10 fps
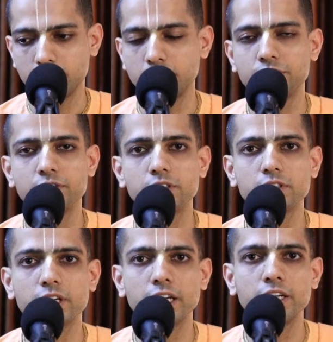This
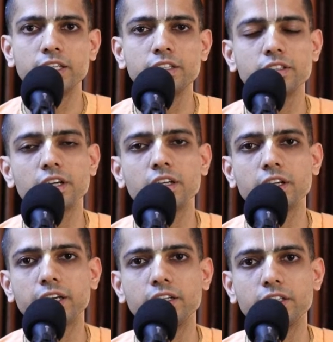year, 18th
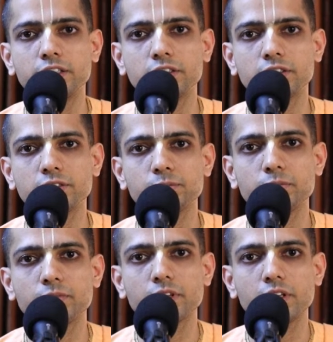and 19th.
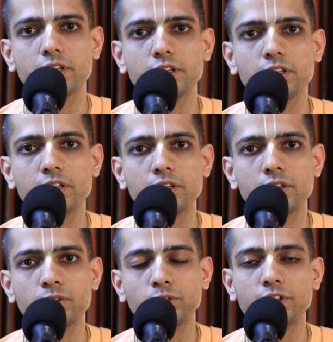
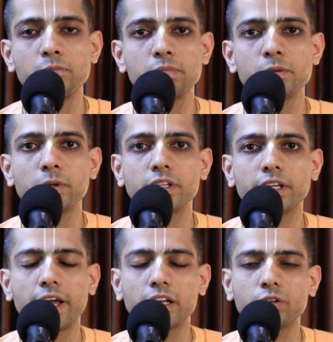So some people,
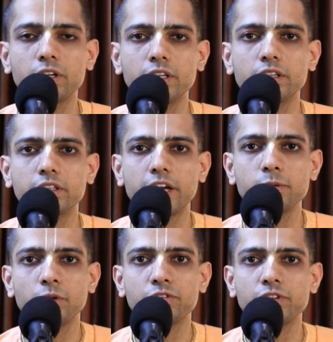they calculate the
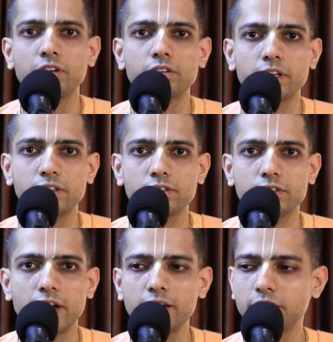time of
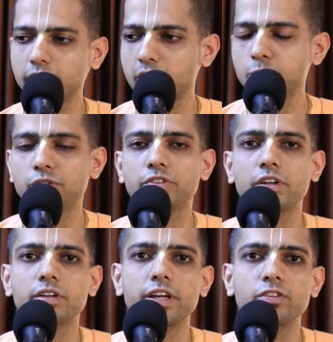sunrise. At the time of
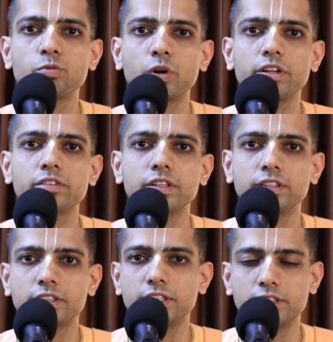sunrise, what is the
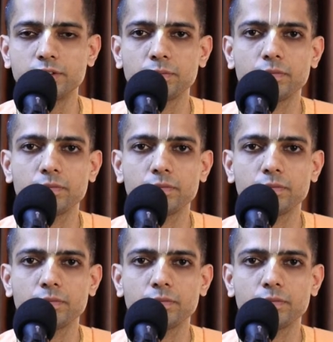tithi?